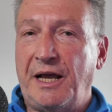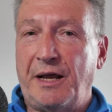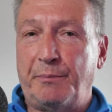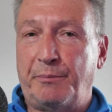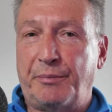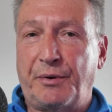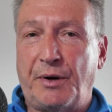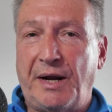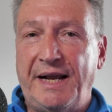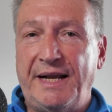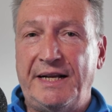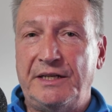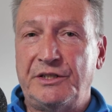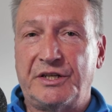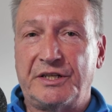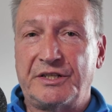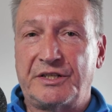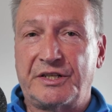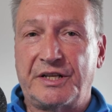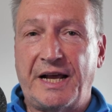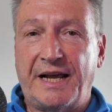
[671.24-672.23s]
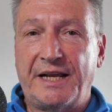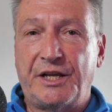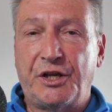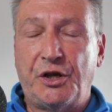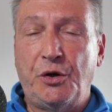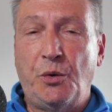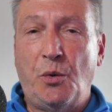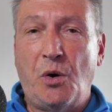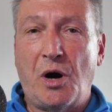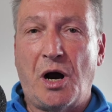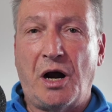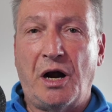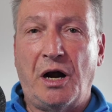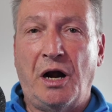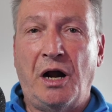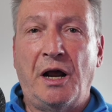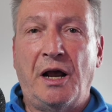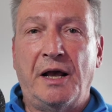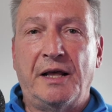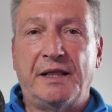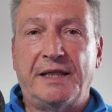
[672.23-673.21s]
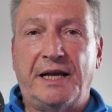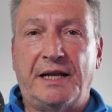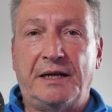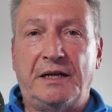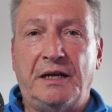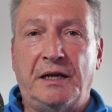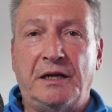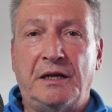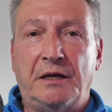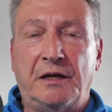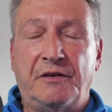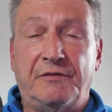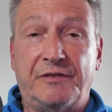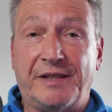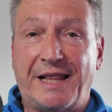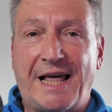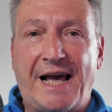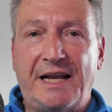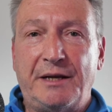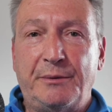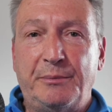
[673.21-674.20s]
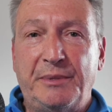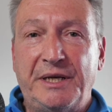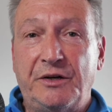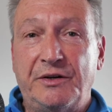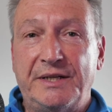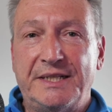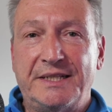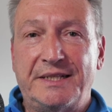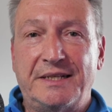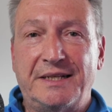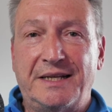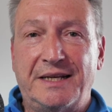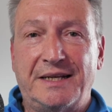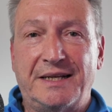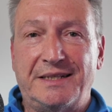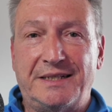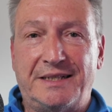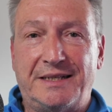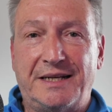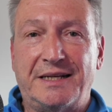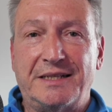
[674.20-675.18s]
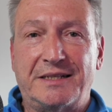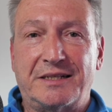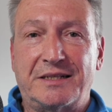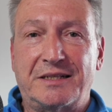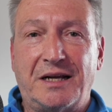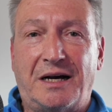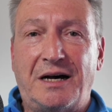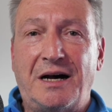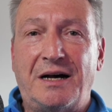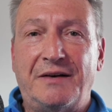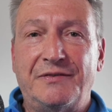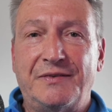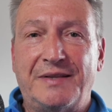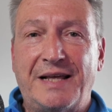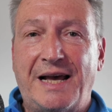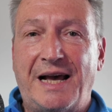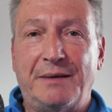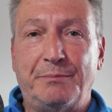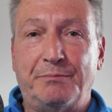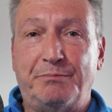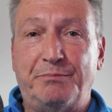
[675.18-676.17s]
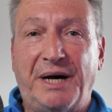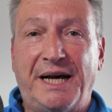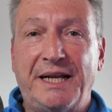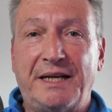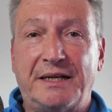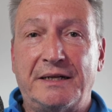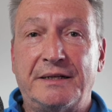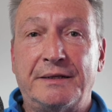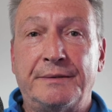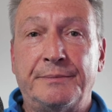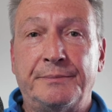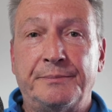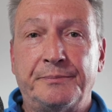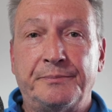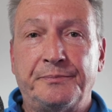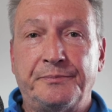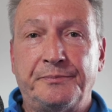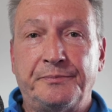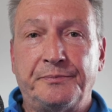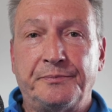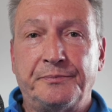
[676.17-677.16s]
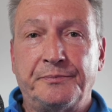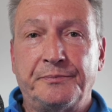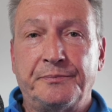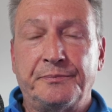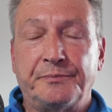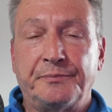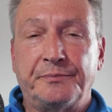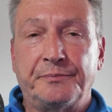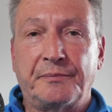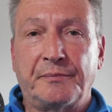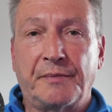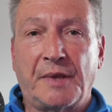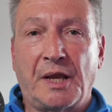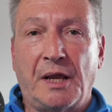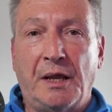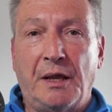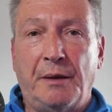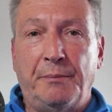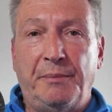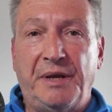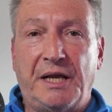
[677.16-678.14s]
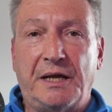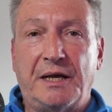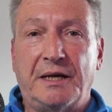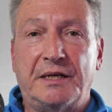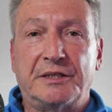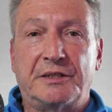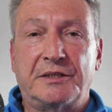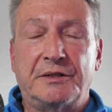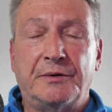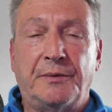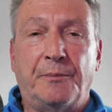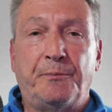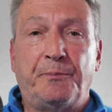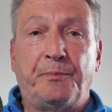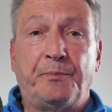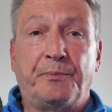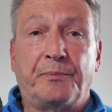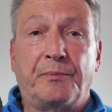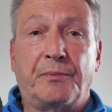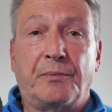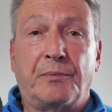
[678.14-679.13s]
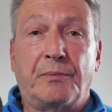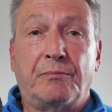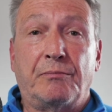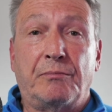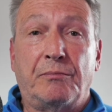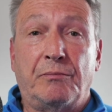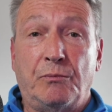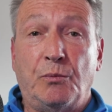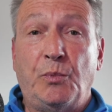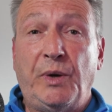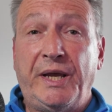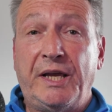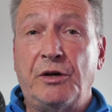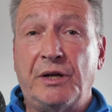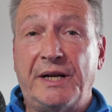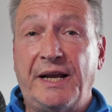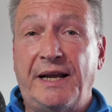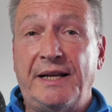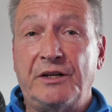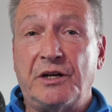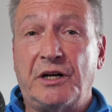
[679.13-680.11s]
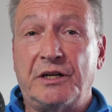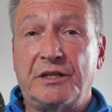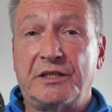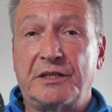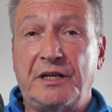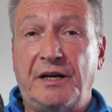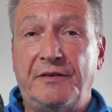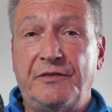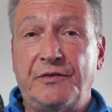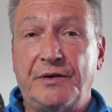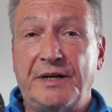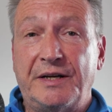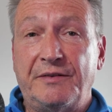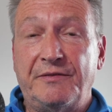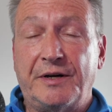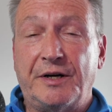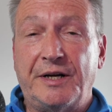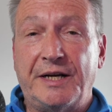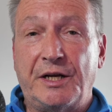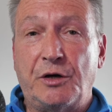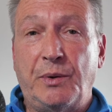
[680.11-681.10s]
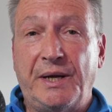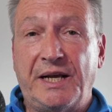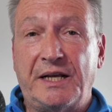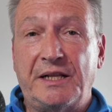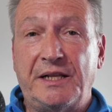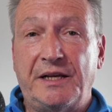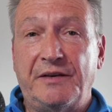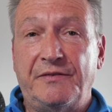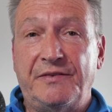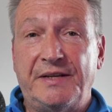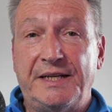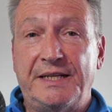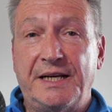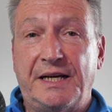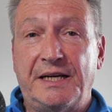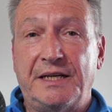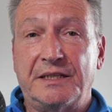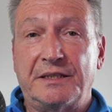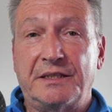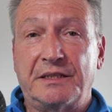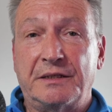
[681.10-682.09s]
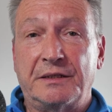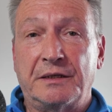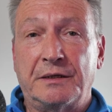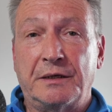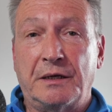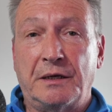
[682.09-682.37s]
and praying, just like you are, that Vladimir isn't going to dust off that button. Because we could end our suffering very quickly if he does.